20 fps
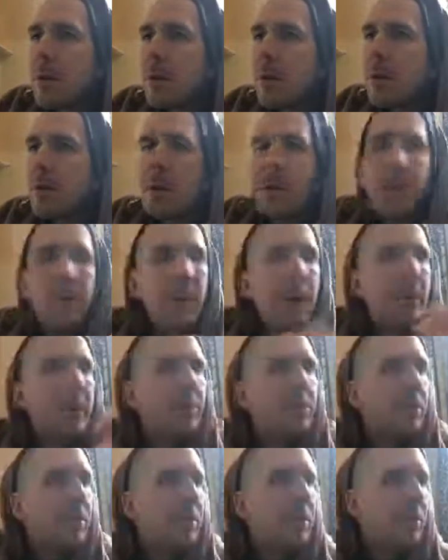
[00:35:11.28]
or whether I
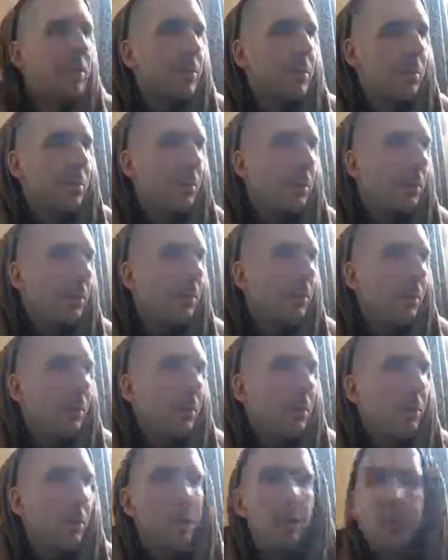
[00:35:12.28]
should
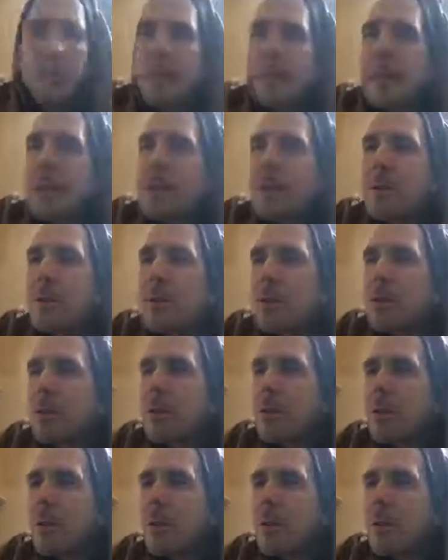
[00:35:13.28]
retreat.